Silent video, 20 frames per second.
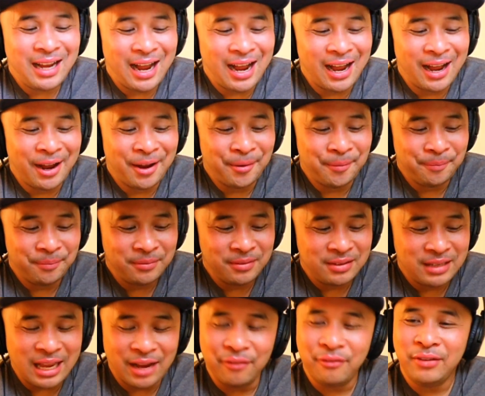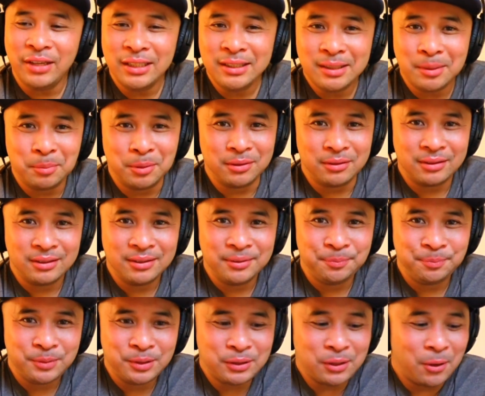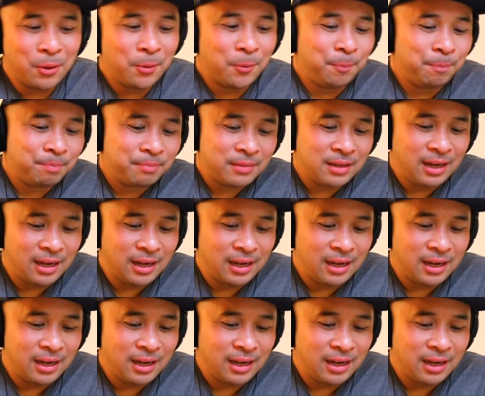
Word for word: Yeah. Feastables. So,